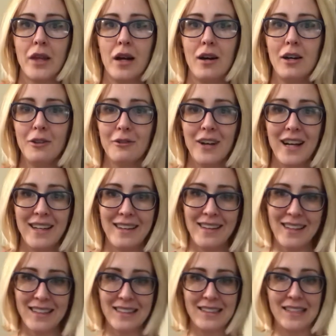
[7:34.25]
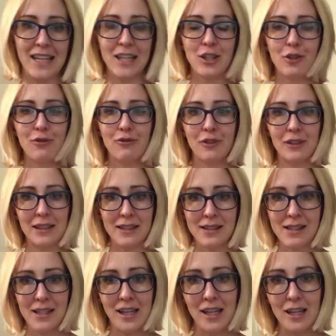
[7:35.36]
Alrighty, thank you for
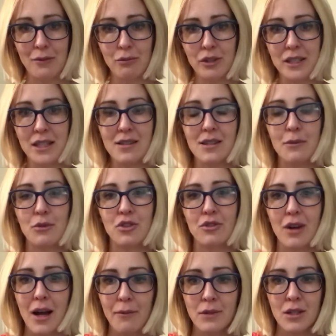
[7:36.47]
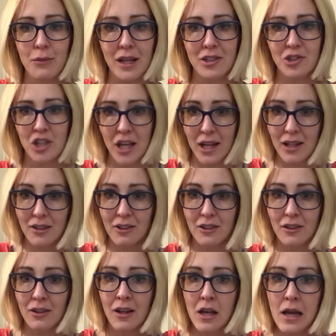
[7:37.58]
listening. Please subscribe to my channel